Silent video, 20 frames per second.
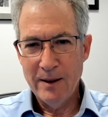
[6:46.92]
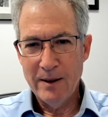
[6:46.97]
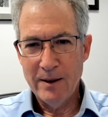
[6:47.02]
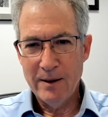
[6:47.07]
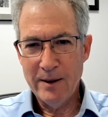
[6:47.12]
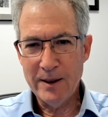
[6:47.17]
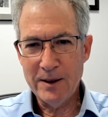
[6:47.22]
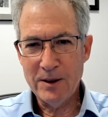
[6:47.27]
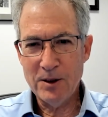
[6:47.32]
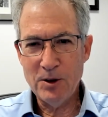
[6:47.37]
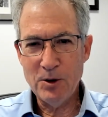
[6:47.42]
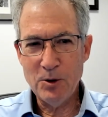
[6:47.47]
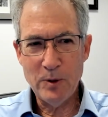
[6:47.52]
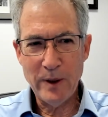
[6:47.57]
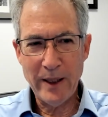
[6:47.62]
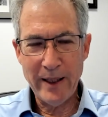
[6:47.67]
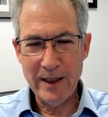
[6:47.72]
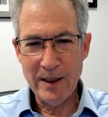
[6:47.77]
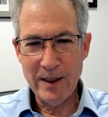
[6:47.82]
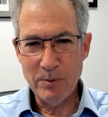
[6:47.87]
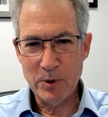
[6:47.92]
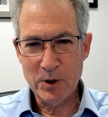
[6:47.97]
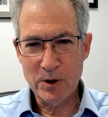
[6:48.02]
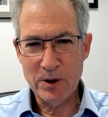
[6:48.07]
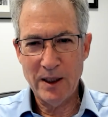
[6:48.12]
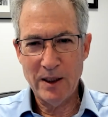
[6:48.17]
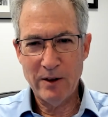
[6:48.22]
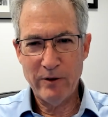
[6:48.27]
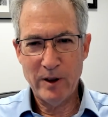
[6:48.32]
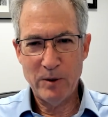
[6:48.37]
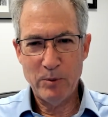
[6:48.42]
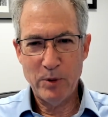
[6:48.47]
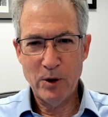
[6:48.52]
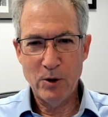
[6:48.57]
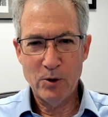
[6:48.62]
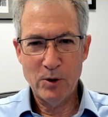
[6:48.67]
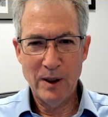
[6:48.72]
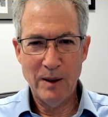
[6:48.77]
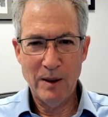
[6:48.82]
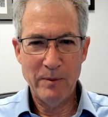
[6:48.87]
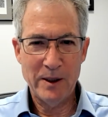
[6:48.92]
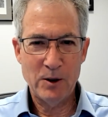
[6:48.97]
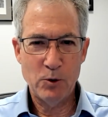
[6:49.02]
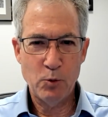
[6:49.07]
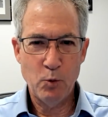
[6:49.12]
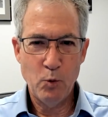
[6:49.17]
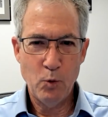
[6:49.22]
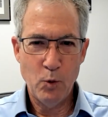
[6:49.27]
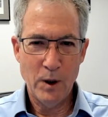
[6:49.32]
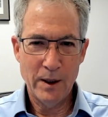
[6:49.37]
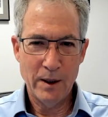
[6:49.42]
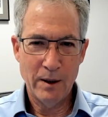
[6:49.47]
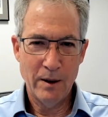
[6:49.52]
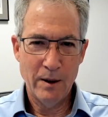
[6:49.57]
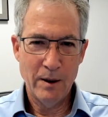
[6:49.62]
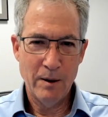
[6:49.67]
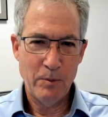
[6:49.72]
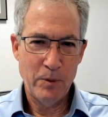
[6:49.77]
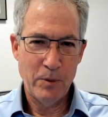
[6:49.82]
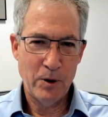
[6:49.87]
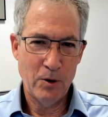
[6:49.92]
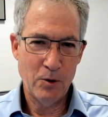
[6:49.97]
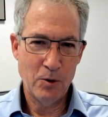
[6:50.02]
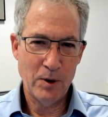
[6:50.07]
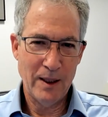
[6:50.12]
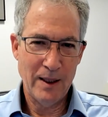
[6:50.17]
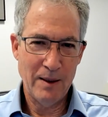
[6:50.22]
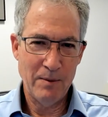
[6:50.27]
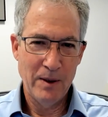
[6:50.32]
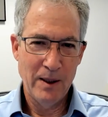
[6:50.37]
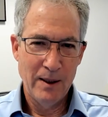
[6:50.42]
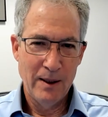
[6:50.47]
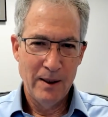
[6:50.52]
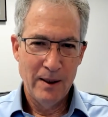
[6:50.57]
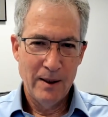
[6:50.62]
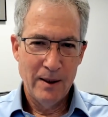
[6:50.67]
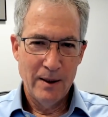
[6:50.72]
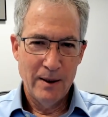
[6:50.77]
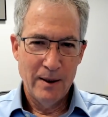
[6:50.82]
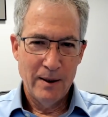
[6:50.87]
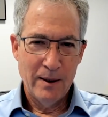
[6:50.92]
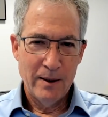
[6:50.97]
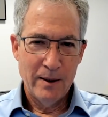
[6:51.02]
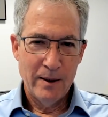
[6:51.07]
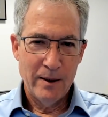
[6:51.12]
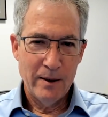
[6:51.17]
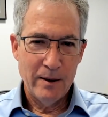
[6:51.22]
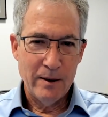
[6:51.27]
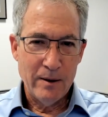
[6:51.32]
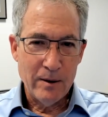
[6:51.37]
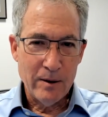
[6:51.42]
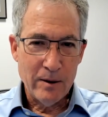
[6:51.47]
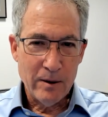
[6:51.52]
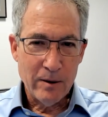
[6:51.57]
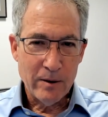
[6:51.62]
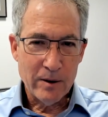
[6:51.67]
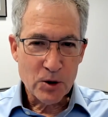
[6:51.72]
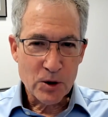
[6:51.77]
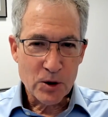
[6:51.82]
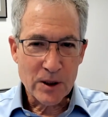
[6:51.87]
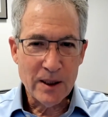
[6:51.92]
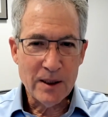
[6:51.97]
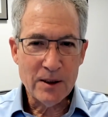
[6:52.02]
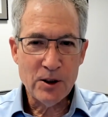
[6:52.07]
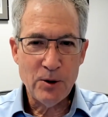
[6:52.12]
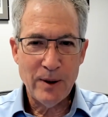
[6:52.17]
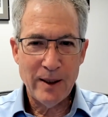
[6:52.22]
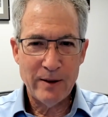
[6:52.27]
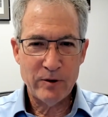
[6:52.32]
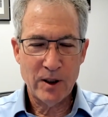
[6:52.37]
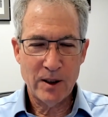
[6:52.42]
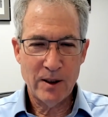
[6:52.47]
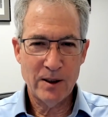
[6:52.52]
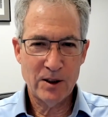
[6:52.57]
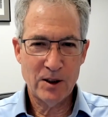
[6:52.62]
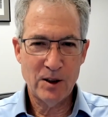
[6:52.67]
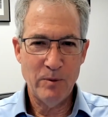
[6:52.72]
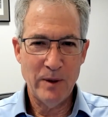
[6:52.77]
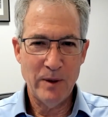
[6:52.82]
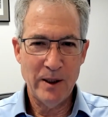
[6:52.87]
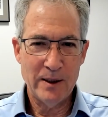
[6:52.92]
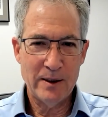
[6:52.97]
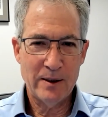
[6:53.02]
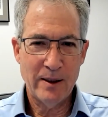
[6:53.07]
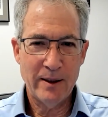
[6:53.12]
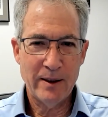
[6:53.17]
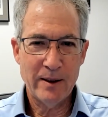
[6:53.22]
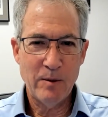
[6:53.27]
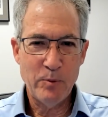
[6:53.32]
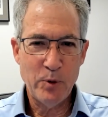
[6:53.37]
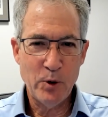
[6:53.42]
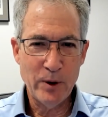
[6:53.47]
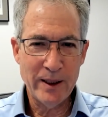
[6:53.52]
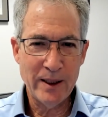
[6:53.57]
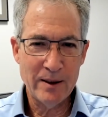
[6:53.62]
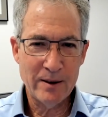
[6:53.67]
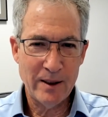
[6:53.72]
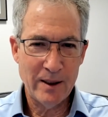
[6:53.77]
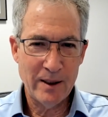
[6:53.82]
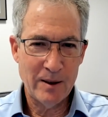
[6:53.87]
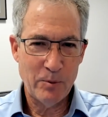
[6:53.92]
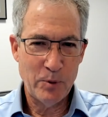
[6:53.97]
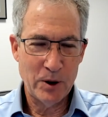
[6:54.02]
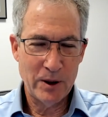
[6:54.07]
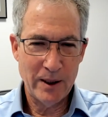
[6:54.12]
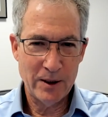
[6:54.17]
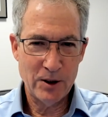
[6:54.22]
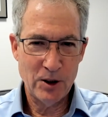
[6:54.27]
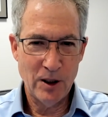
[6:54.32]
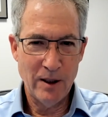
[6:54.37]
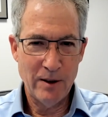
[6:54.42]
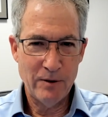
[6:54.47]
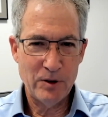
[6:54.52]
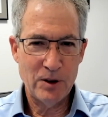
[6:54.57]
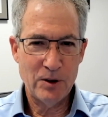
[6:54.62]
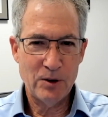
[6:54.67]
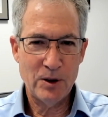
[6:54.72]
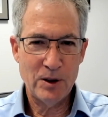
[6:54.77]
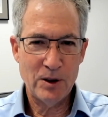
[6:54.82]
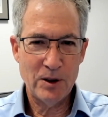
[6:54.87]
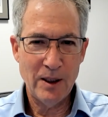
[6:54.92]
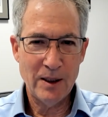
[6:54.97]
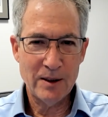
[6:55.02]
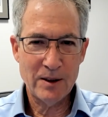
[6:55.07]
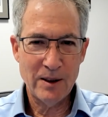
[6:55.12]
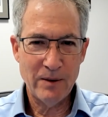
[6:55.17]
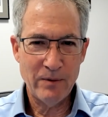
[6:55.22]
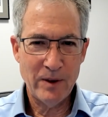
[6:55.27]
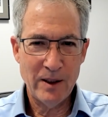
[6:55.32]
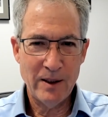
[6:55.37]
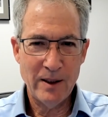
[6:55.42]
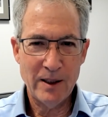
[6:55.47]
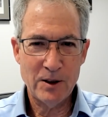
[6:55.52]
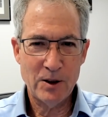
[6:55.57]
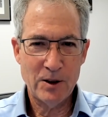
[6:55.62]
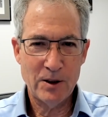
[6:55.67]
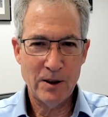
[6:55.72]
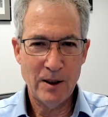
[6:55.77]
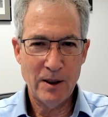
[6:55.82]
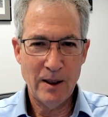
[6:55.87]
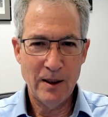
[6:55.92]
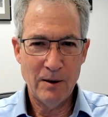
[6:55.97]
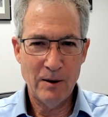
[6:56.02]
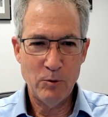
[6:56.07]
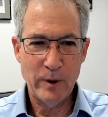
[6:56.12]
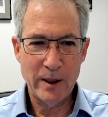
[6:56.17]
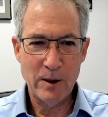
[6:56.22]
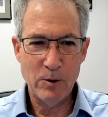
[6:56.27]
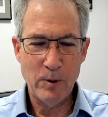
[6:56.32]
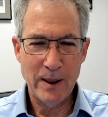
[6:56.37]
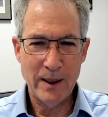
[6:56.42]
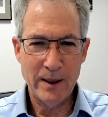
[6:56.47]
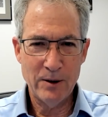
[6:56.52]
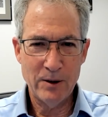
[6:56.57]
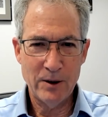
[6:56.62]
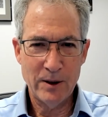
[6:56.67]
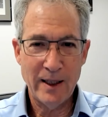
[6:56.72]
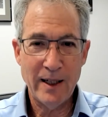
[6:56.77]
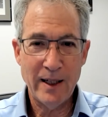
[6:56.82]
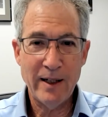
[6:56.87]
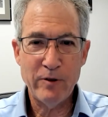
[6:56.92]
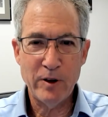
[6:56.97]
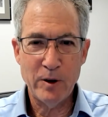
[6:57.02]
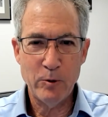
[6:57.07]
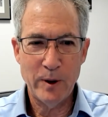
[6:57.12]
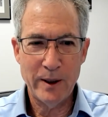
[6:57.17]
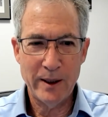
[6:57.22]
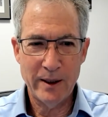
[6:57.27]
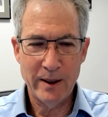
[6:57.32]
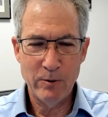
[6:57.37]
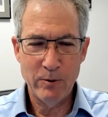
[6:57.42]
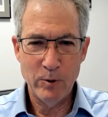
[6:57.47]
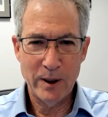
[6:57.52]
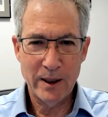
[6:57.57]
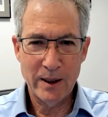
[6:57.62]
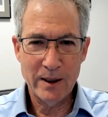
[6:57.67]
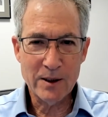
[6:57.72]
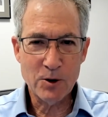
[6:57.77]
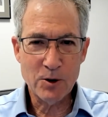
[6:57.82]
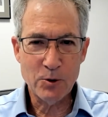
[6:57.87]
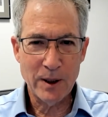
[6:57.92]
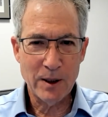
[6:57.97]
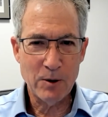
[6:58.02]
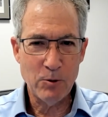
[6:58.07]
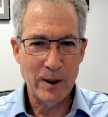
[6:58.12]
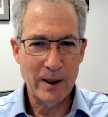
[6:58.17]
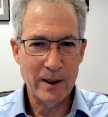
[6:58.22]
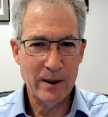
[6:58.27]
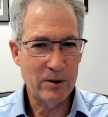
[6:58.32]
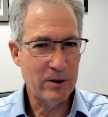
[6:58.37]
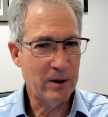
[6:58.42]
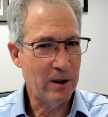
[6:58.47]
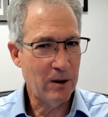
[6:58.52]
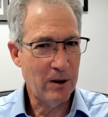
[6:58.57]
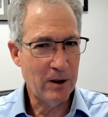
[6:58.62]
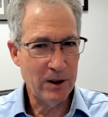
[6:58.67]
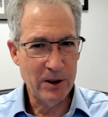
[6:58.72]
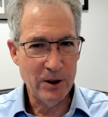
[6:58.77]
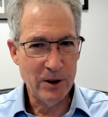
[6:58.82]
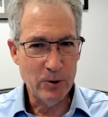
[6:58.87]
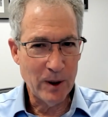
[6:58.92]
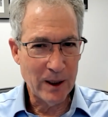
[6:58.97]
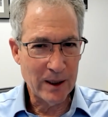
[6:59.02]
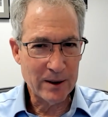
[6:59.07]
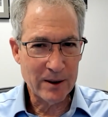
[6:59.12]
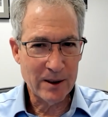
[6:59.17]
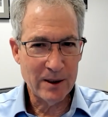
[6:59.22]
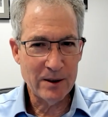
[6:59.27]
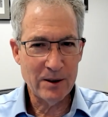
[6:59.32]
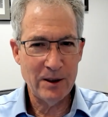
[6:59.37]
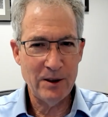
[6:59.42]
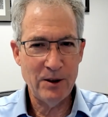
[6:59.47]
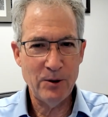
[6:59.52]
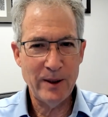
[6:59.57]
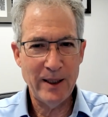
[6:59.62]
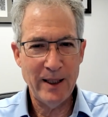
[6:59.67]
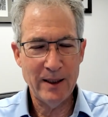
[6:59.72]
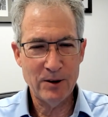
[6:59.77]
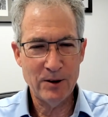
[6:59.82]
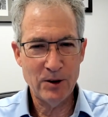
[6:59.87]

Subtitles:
let's do 80% of our program as one program. There's things you have to customize, like appointing data protection officers is not something that's required everywhere. And where it is required, there are nuances, and you can't